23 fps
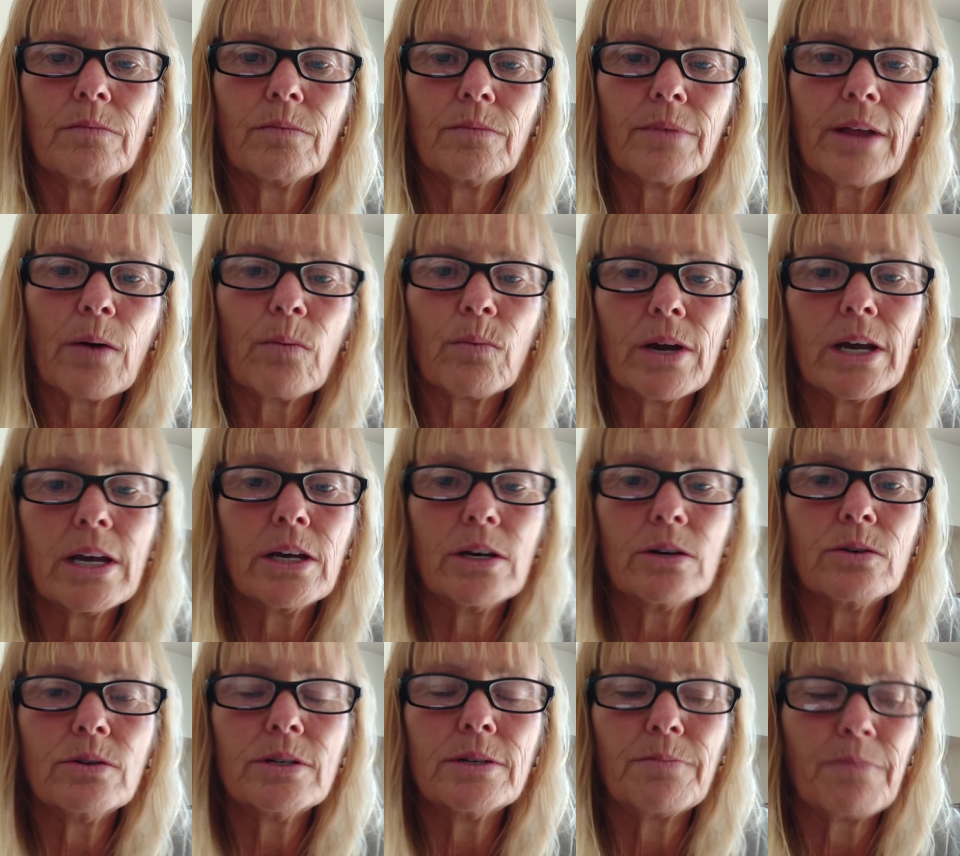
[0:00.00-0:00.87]
that we
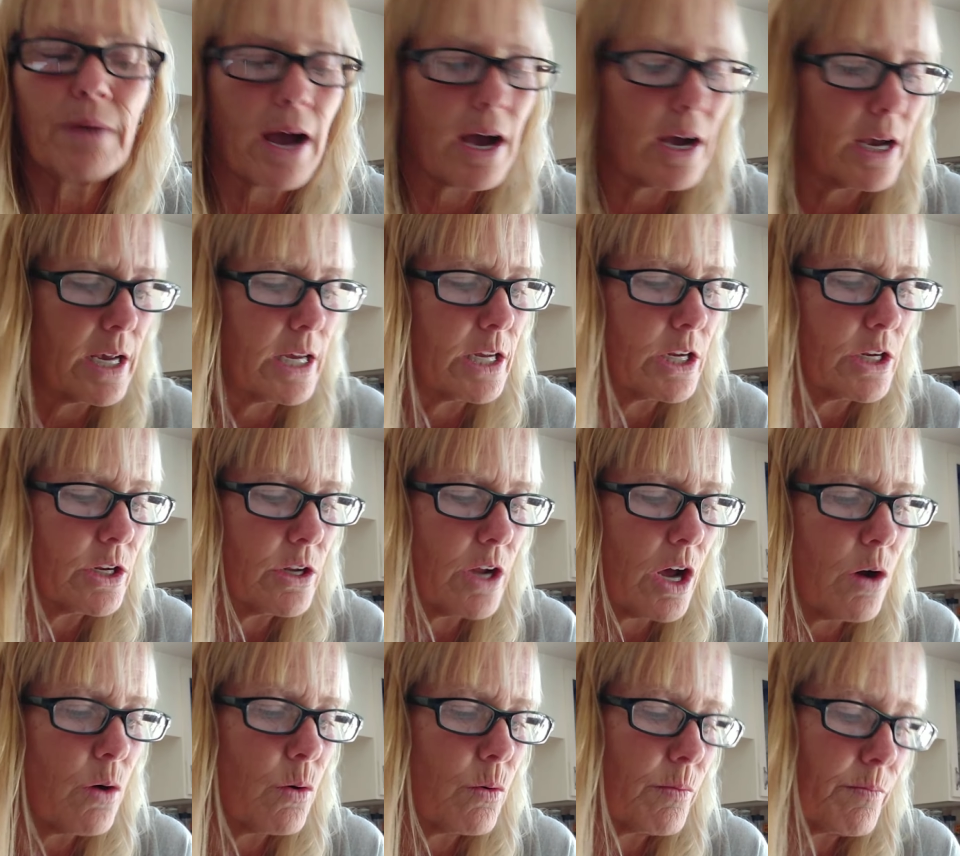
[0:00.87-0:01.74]
used back
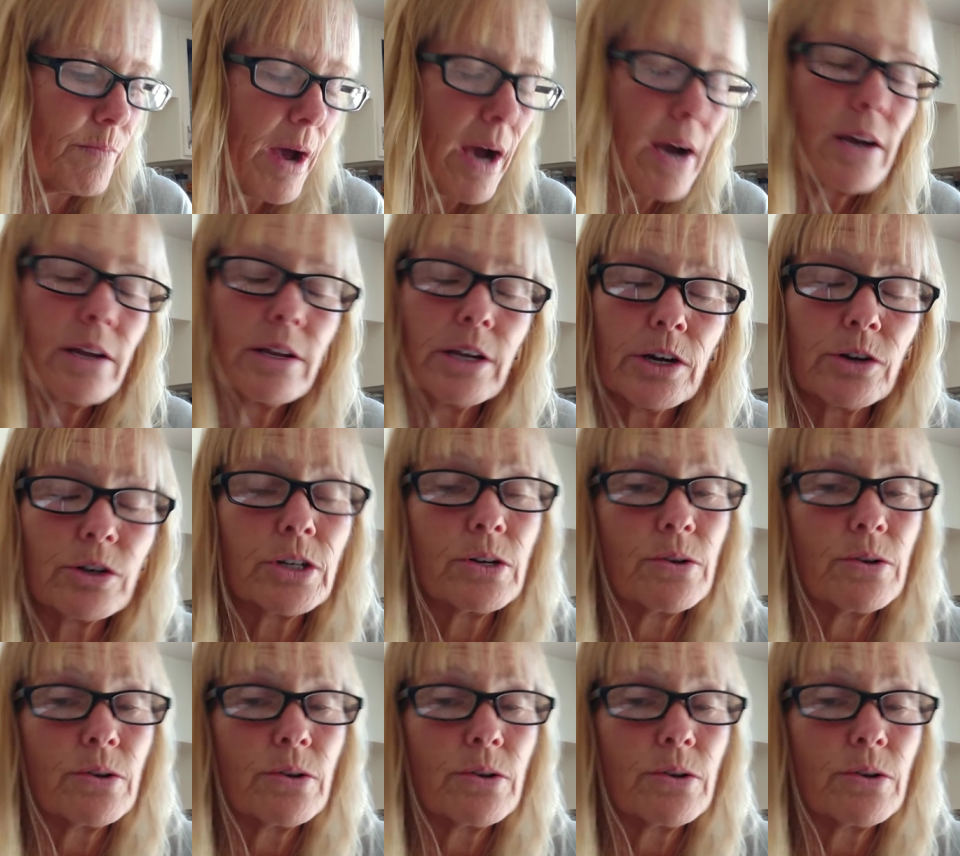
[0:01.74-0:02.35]
in year